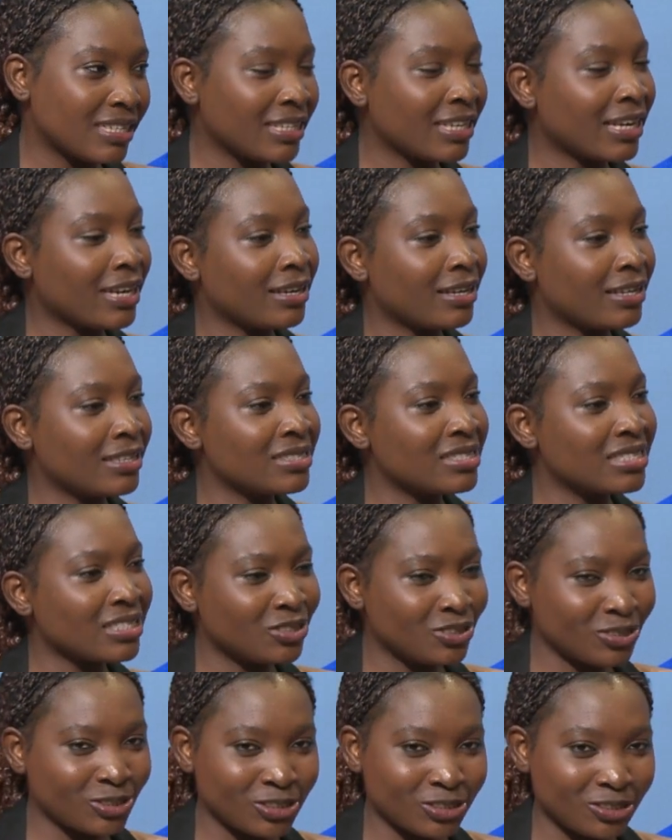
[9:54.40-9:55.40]
yeah,
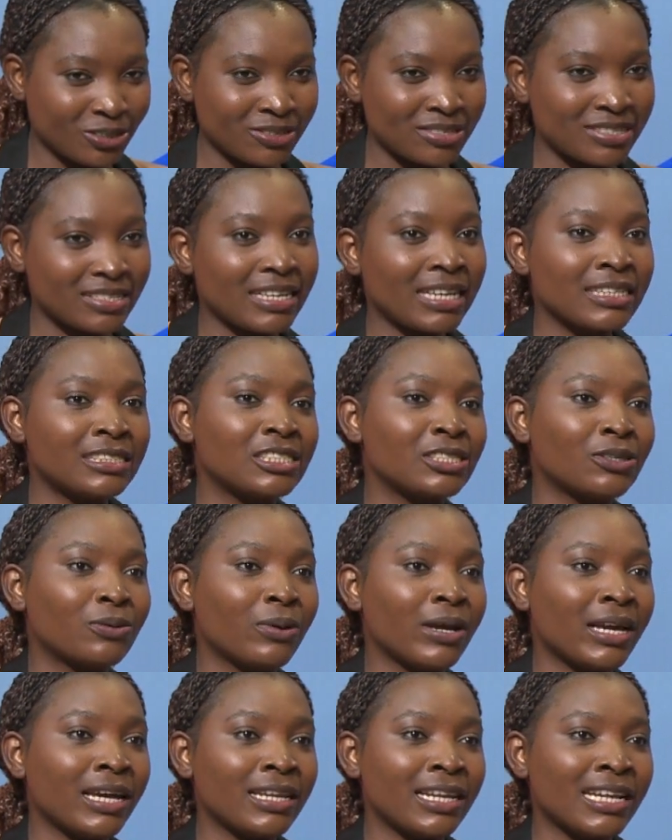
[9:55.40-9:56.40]
institutions that
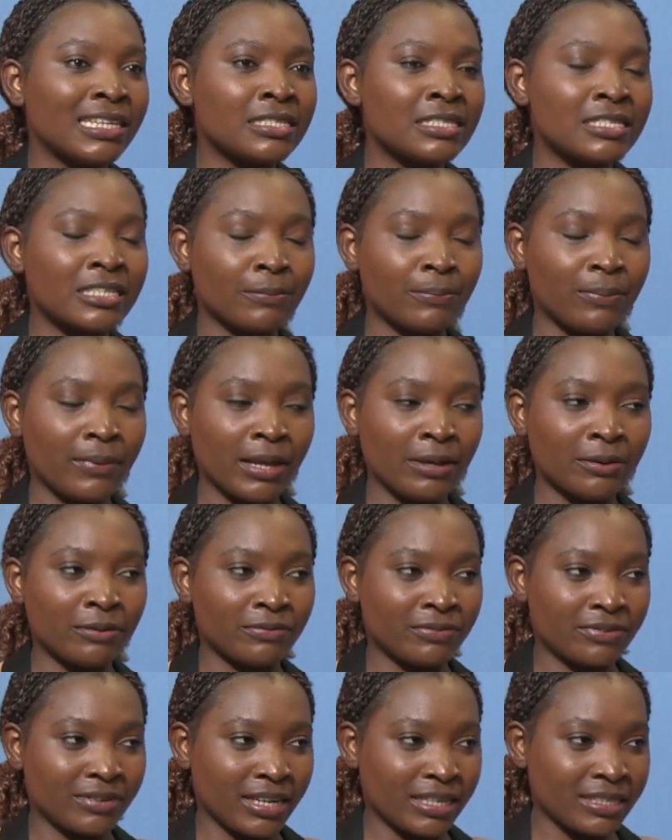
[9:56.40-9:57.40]
require large supply
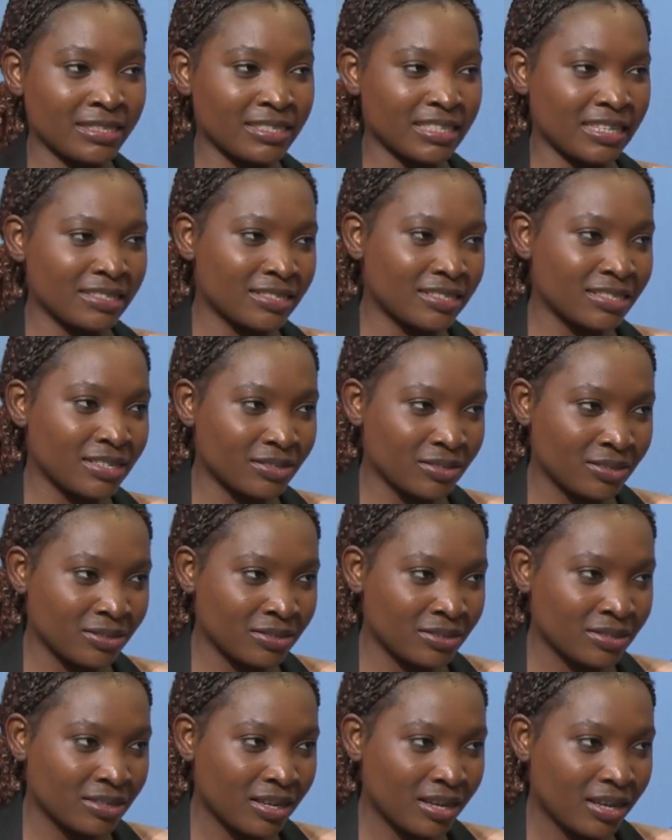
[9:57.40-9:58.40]
of grains and
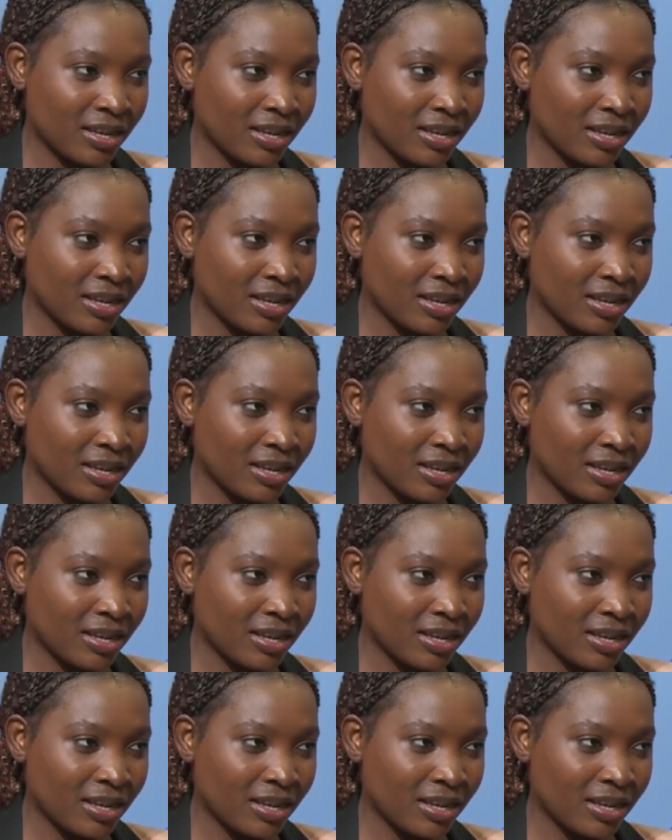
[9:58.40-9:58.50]
cereals.